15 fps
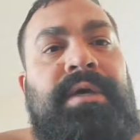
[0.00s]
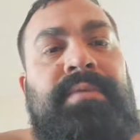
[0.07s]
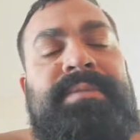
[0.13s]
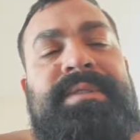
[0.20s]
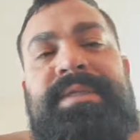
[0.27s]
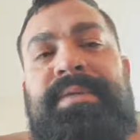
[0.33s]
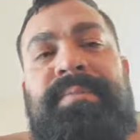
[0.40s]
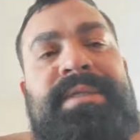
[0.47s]

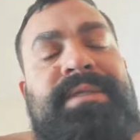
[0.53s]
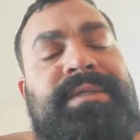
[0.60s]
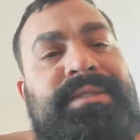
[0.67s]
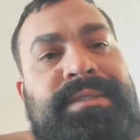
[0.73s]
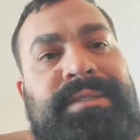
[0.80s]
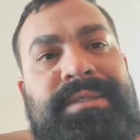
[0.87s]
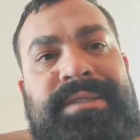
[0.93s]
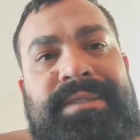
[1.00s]
stimulus
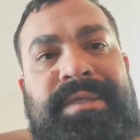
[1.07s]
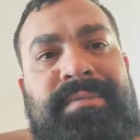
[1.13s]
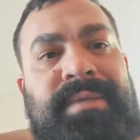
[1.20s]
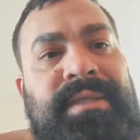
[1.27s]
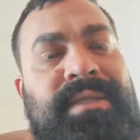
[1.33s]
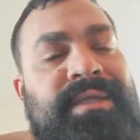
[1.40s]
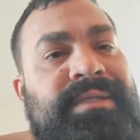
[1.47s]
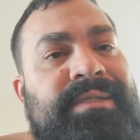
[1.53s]
to
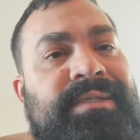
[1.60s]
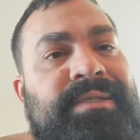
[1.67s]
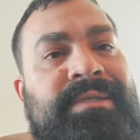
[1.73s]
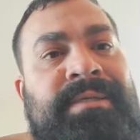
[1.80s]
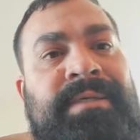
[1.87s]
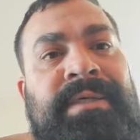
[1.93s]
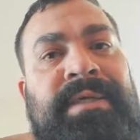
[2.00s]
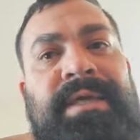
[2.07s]
stimulus,
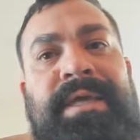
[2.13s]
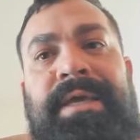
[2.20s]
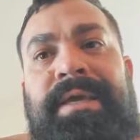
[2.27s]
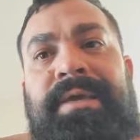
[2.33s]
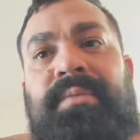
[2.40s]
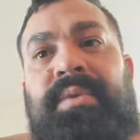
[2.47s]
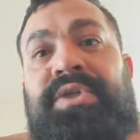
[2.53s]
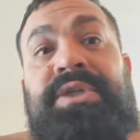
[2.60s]

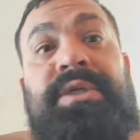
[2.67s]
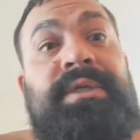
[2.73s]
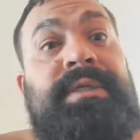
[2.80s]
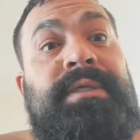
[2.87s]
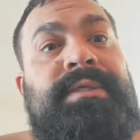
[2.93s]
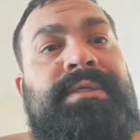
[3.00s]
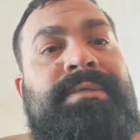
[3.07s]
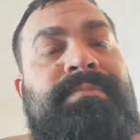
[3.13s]
and we're
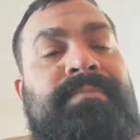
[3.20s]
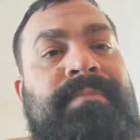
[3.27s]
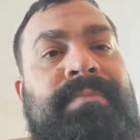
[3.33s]
junkies.